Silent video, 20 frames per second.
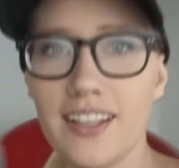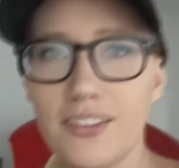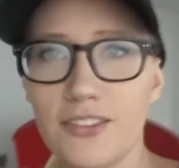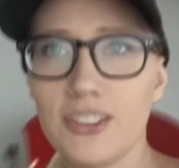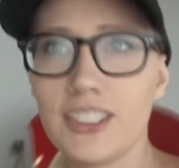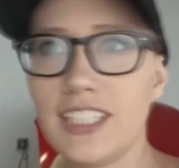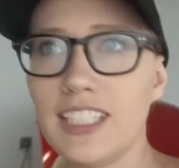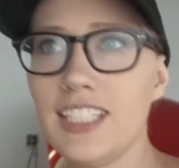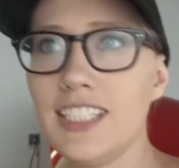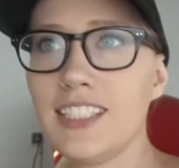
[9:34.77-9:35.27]

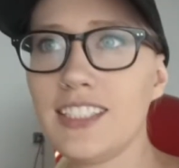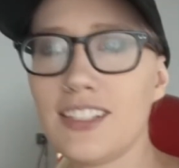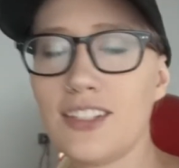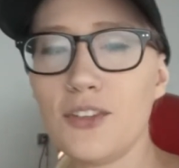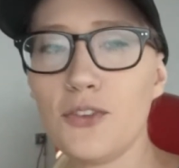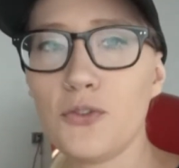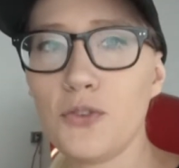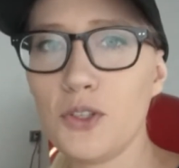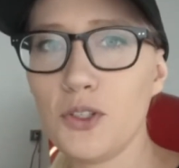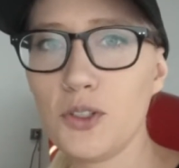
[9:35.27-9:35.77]
release the
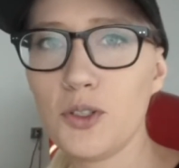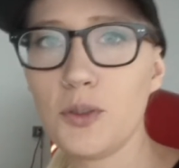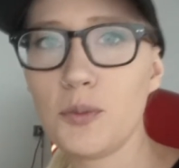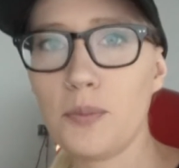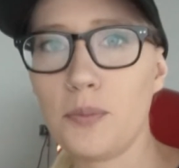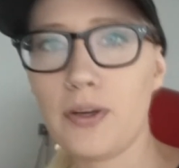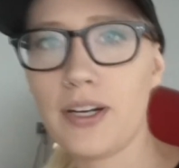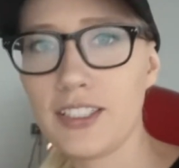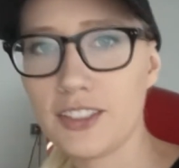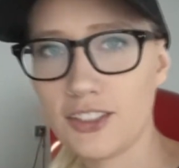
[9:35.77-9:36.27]
fuel
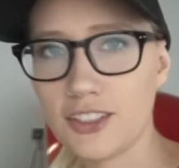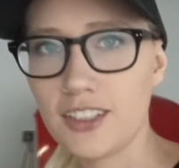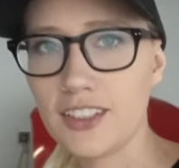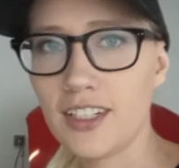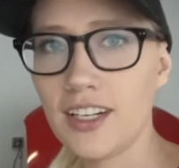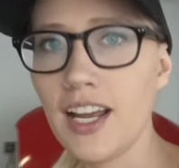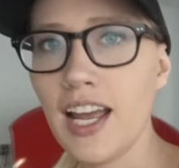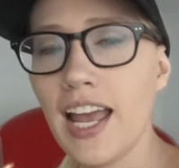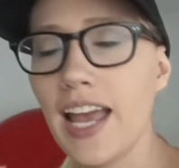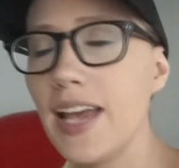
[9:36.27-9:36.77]
pressure,
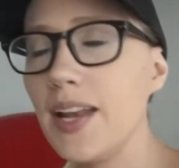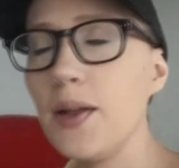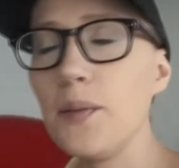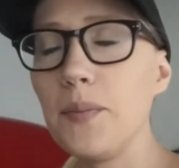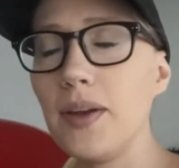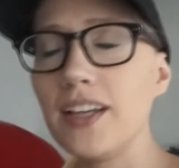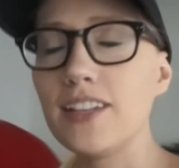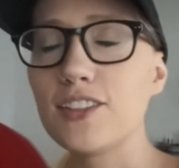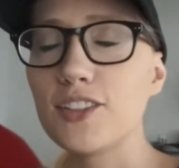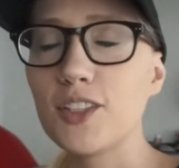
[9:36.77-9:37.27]
and it
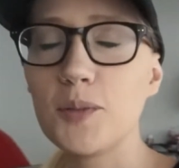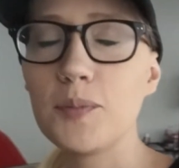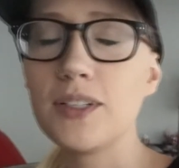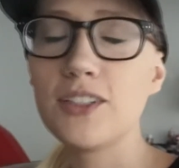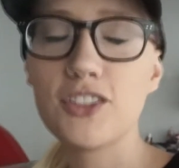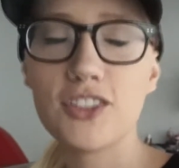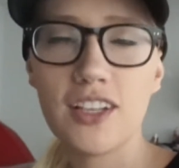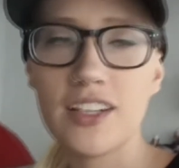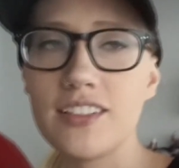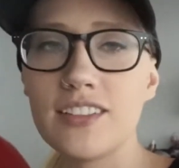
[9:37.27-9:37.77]
makes so much
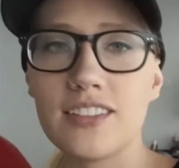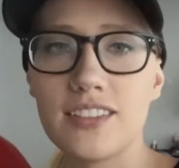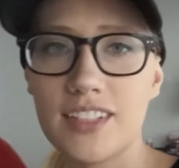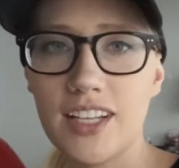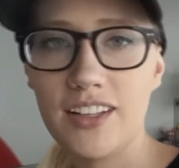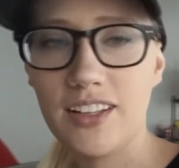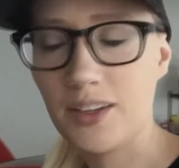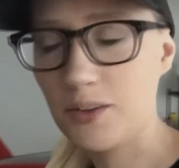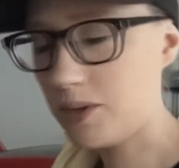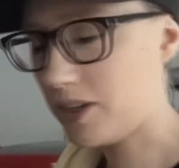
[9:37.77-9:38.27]
sense
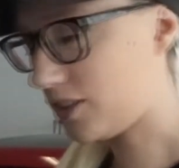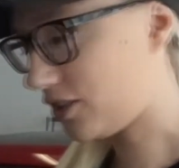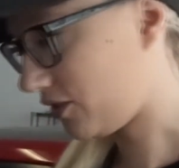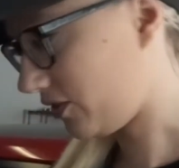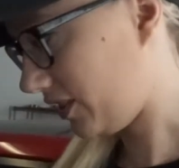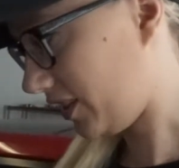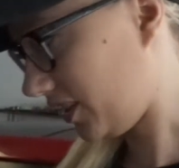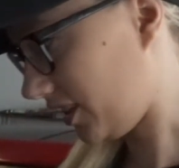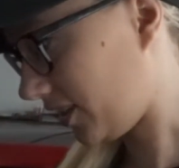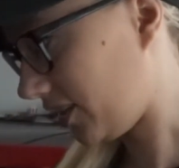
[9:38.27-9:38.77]
now that I watched
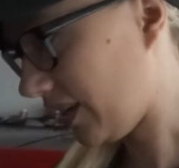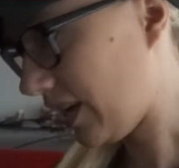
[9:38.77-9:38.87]
the video,